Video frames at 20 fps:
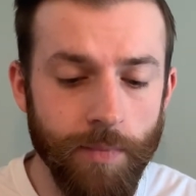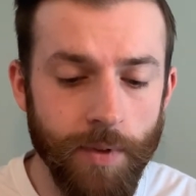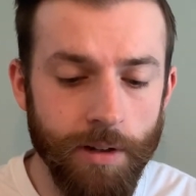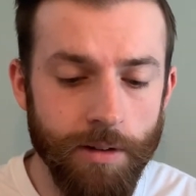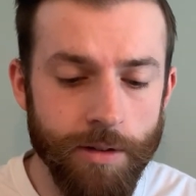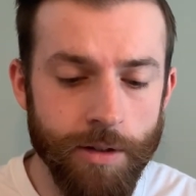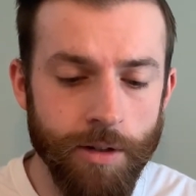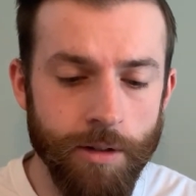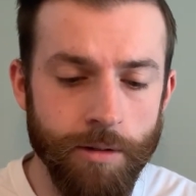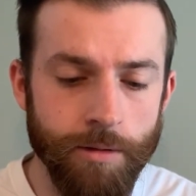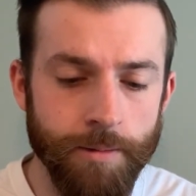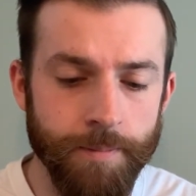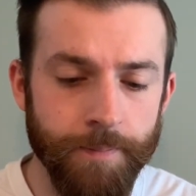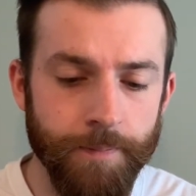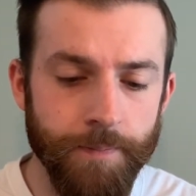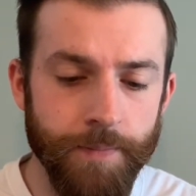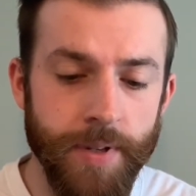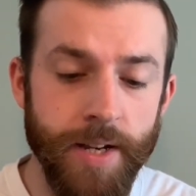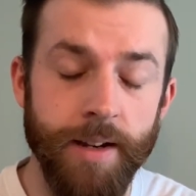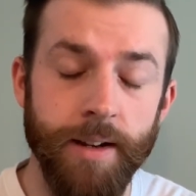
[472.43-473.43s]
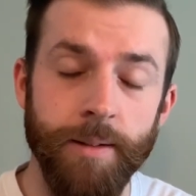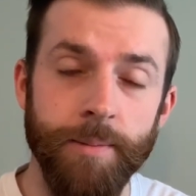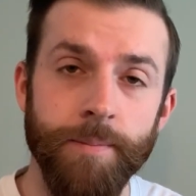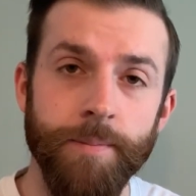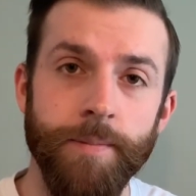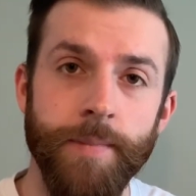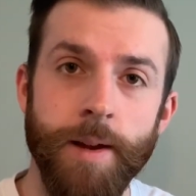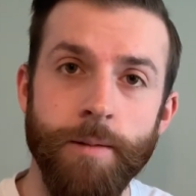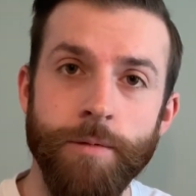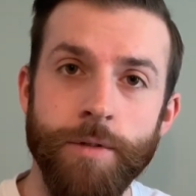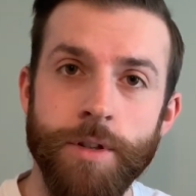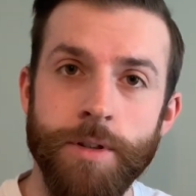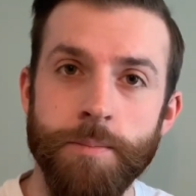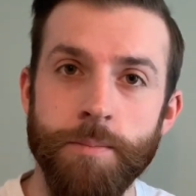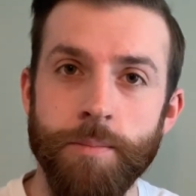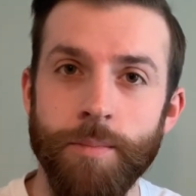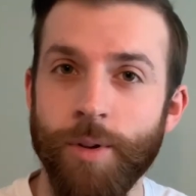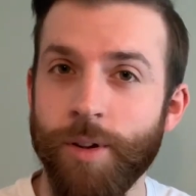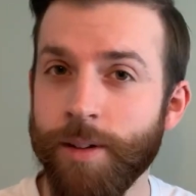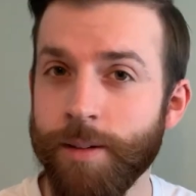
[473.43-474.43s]
So yeah, that was
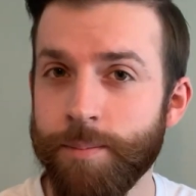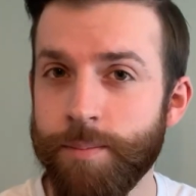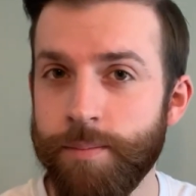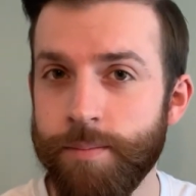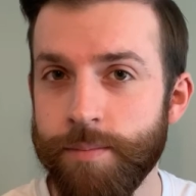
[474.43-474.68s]
my